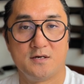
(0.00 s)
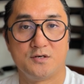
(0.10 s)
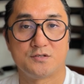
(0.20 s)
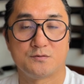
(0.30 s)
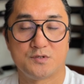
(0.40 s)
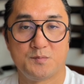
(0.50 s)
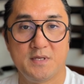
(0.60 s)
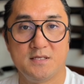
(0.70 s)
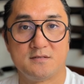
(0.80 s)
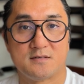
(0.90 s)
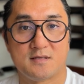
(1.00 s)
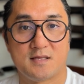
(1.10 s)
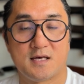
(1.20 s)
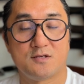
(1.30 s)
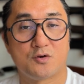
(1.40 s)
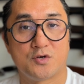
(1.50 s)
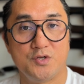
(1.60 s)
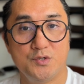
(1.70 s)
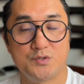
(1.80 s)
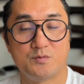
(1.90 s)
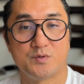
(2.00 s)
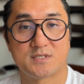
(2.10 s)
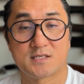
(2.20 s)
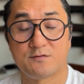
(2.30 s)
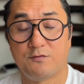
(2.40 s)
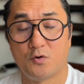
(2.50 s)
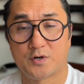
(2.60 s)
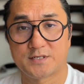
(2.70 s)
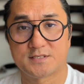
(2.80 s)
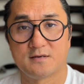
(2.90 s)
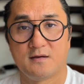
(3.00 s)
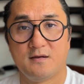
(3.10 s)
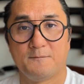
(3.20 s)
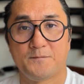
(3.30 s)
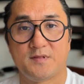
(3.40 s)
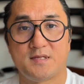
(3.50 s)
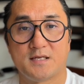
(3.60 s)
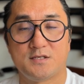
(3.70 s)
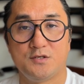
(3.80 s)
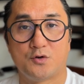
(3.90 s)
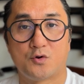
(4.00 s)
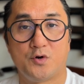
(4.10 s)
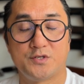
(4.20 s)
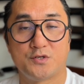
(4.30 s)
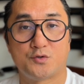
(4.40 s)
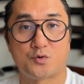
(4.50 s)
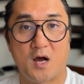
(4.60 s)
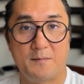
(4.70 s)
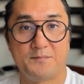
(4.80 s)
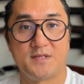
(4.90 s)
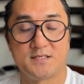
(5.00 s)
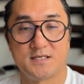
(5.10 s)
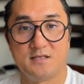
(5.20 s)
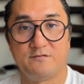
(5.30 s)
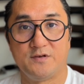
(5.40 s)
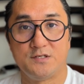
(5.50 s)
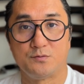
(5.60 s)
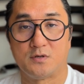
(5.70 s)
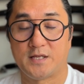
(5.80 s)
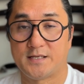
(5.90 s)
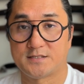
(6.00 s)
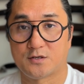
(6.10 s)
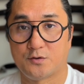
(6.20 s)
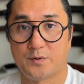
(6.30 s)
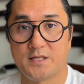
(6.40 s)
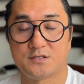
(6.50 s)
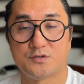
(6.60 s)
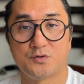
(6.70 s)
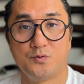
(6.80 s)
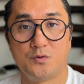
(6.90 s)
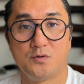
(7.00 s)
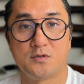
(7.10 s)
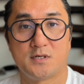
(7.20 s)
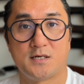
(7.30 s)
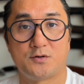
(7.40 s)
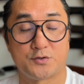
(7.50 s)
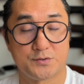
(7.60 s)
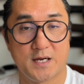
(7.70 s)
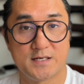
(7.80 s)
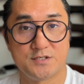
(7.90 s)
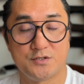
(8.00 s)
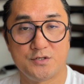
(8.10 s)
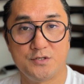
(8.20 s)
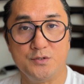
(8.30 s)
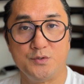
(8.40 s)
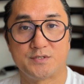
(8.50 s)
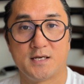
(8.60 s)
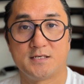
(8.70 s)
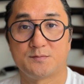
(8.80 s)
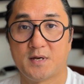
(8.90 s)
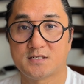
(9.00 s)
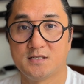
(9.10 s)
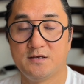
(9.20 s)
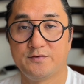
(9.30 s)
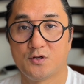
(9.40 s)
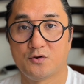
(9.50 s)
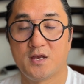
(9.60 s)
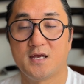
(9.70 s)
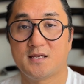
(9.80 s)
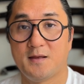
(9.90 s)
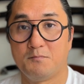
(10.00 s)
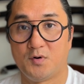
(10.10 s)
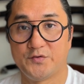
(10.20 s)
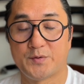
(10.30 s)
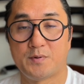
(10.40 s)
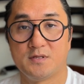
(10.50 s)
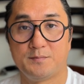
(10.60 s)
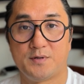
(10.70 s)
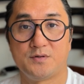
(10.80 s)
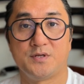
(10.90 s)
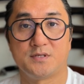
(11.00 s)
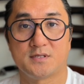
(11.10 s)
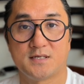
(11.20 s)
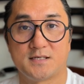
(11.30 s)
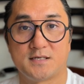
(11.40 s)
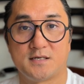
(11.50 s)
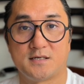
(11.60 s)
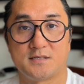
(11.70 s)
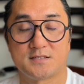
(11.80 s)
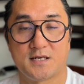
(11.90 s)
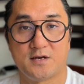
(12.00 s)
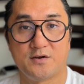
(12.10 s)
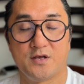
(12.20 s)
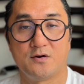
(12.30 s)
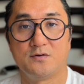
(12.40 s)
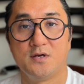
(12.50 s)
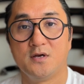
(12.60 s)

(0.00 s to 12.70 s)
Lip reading: So which means that you're gonna use it with such force that you're going to drop this individual. And it's a great tool or strategy to use, especially if you're looking at a multiple opponent scenario.